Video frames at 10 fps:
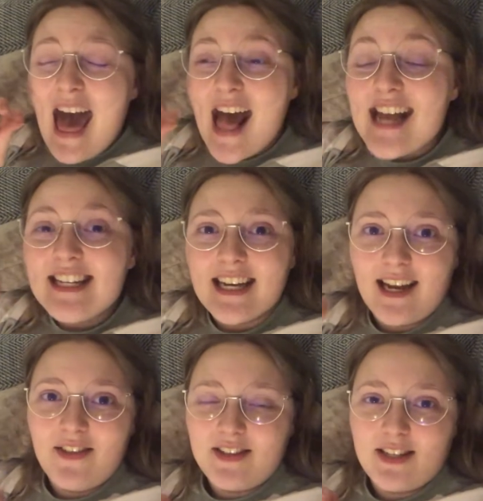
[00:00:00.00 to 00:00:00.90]

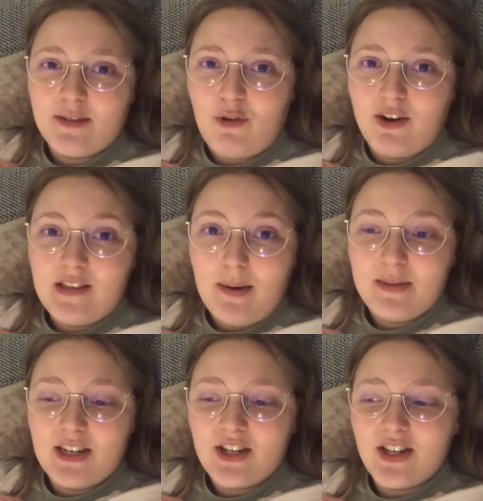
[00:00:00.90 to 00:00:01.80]
hating the Six of Crows
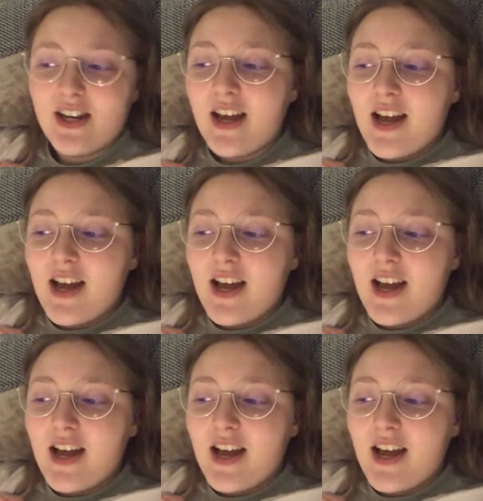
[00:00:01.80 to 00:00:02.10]
adaptation.